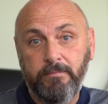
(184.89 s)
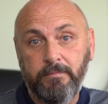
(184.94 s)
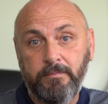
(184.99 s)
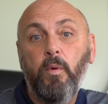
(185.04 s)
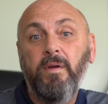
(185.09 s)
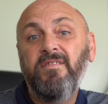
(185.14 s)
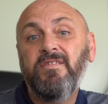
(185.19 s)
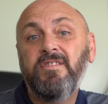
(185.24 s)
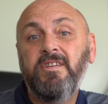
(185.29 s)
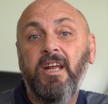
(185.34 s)

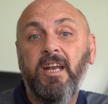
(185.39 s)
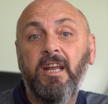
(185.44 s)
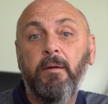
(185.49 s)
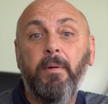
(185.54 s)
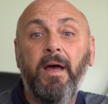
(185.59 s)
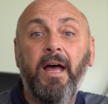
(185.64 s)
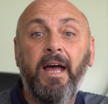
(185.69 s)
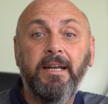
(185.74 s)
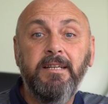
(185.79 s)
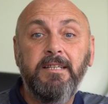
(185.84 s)
We've set up
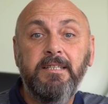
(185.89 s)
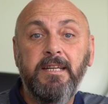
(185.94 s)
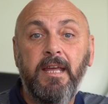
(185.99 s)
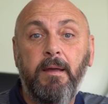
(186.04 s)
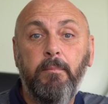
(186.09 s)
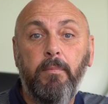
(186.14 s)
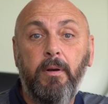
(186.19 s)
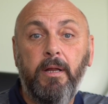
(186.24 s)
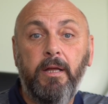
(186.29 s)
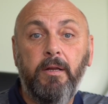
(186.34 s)
a handy
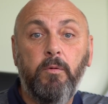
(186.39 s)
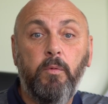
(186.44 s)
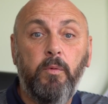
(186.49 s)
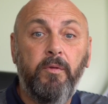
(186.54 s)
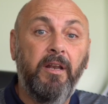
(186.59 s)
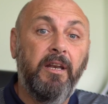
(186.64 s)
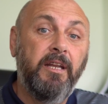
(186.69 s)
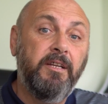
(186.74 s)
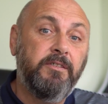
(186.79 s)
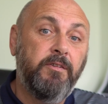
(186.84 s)
template
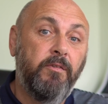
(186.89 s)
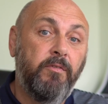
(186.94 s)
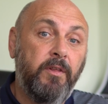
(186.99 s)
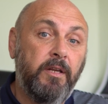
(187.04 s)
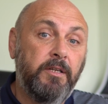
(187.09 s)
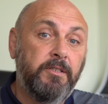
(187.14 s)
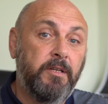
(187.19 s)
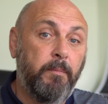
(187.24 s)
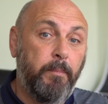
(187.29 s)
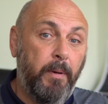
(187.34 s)
with a list of
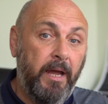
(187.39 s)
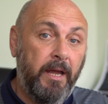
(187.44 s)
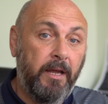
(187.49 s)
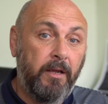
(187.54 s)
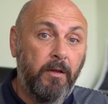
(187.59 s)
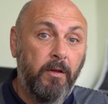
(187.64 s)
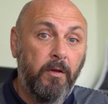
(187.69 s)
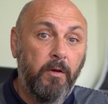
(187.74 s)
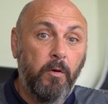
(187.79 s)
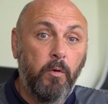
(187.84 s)
things to
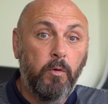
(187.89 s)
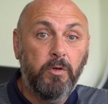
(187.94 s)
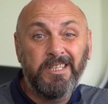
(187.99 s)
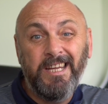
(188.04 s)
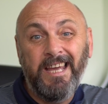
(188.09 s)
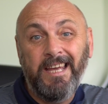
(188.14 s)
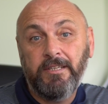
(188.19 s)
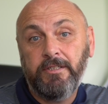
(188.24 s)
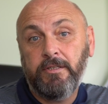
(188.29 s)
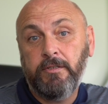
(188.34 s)
pack or
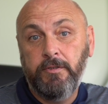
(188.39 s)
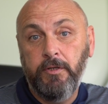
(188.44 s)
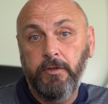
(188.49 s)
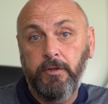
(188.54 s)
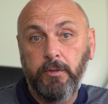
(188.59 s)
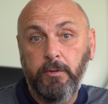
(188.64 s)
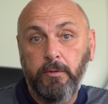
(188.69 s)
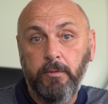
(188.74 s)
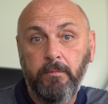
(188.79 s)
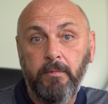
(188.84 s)
tasks to
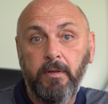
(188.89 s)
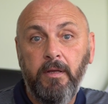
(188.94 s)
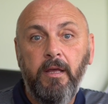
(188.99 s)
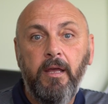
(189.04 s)
do.